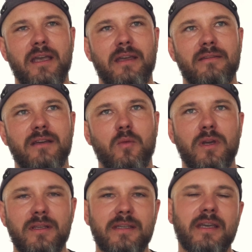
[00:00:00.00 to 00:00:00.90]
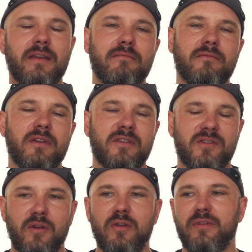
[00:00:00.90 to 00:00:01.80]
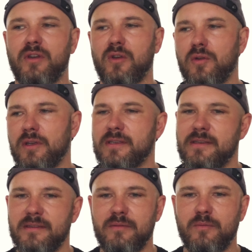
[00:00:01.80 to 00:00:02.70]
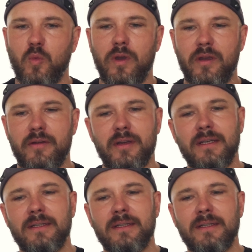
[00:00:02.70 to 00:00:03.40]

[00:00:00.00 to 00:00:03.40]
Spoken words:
and I wanted to get a stove and a cooking system where